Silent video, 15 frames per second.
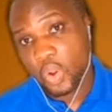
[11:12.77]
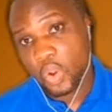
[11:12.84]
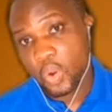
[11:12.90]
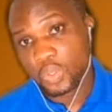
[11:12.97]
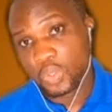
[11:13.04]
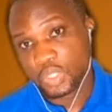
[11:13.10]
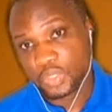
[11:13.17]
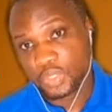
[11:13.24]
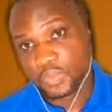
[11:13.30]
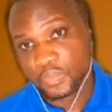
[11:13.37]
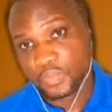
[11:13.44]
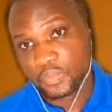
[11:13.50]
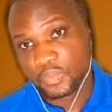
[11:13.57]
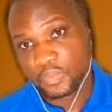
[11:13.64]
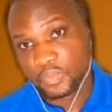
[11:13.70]
chord,
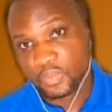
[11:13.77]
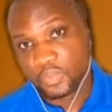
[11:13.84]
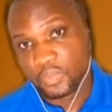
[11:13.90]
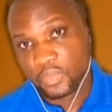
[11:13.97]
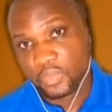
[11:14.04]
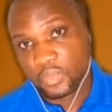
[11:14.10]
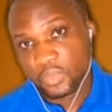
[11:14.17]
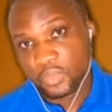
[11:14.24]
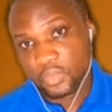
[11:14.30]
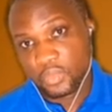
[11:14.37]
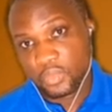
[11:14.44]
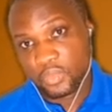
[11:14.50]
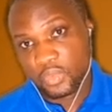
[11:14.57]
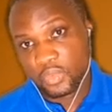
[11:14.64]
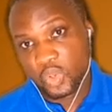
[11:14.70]

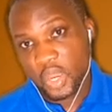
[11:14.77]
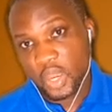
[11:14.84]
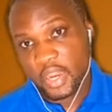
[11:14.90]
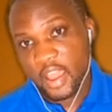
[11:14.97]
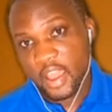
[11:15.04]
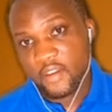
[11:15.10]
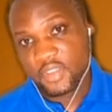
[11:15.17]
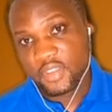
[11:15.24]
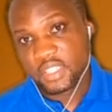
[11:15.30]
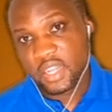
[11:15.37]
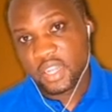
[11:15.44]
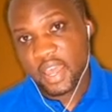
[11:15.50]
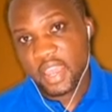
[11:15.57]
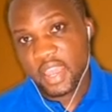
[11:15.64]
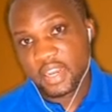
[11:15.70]
you can have it
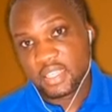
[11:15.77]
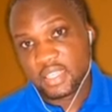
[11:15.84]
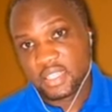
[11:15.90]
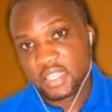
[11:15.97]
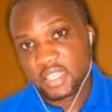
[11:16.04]
like this,